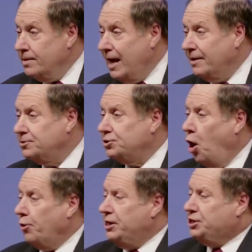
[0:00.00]
that
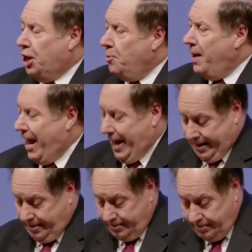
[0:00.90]
Toni Jo
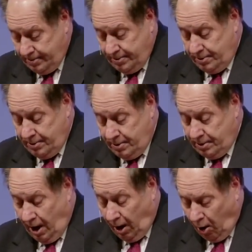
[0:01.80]
made
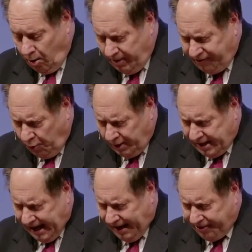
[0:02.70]
not long before her
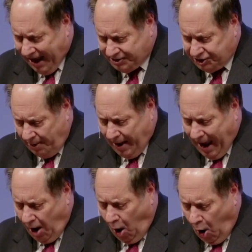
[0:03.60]
death. I
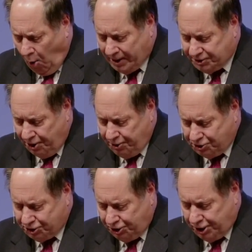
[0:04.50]
somehow always
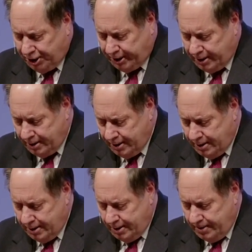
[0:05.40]
understood
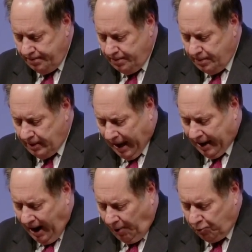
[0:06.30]

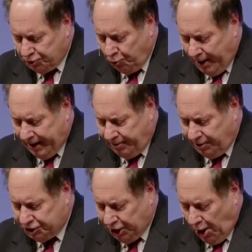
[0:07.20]
that God was running
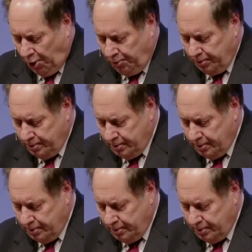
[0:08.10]
the show.